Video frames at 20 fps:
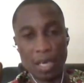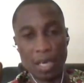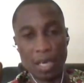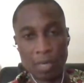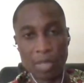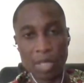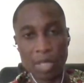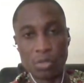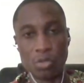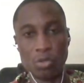
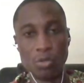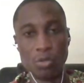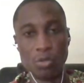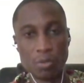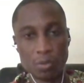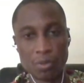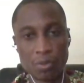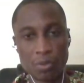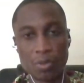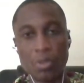And number
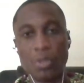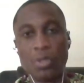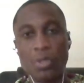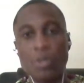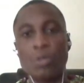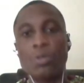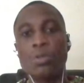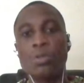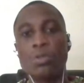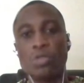two,
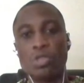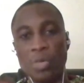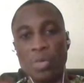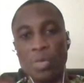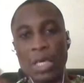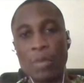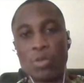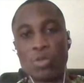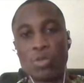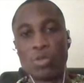to
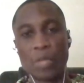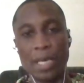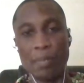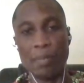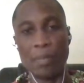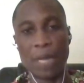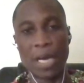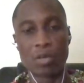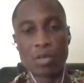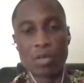be able to
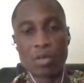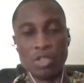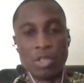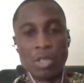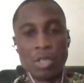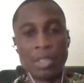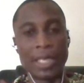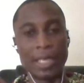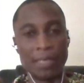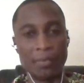embark
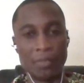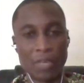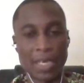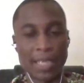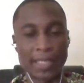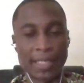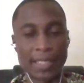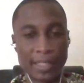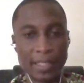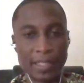on joint
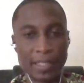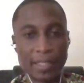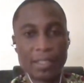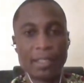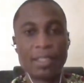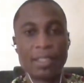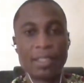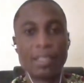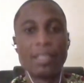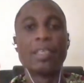advocacy
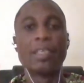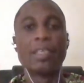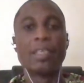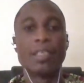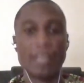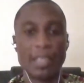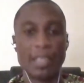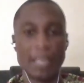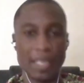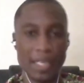
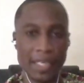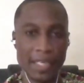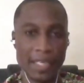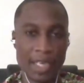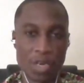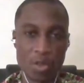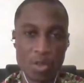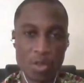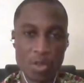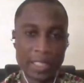
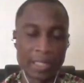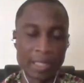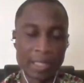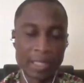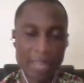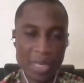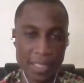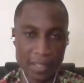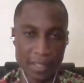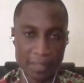in a
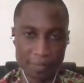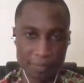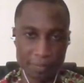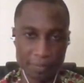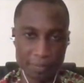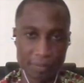concerted manner.